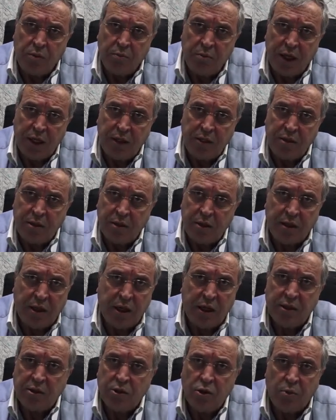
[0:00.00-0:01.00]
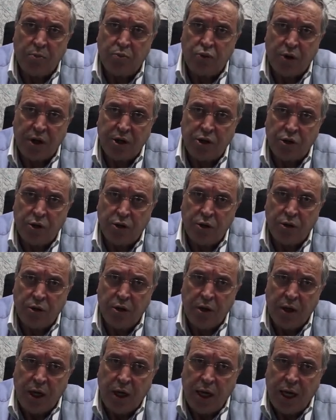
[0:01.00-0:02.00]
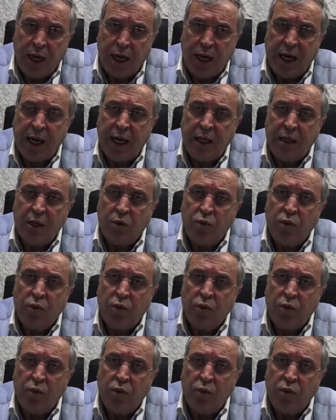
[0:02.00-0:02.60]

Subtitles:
Means there is no pressure. And